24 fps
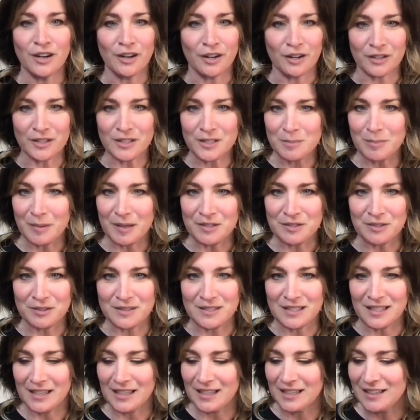Her
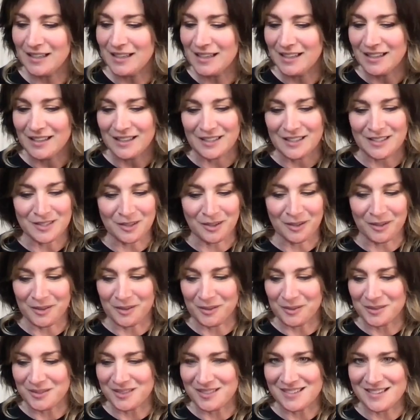specialty is all
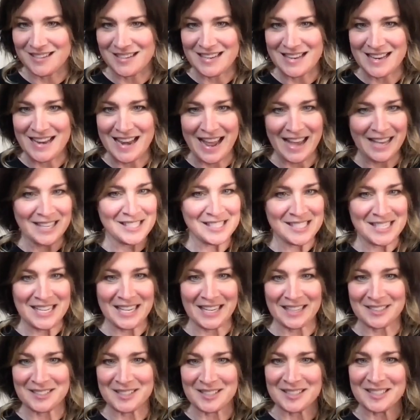those nasty
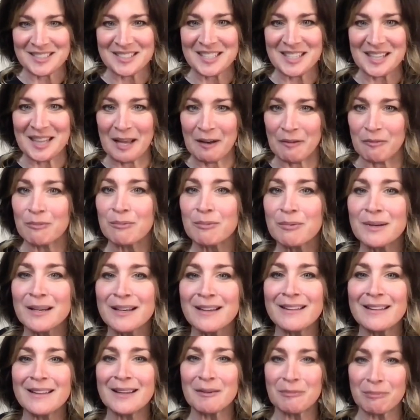exes that
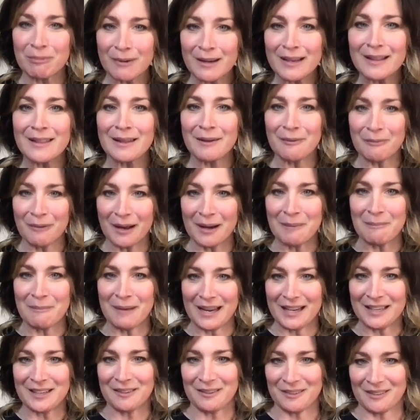really, really want to
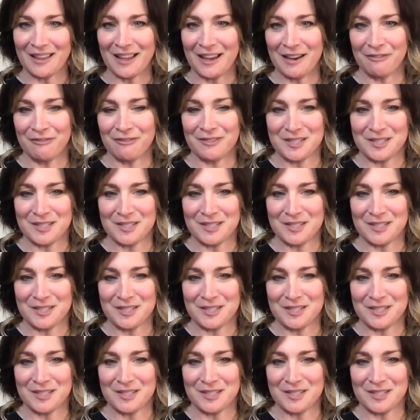make your life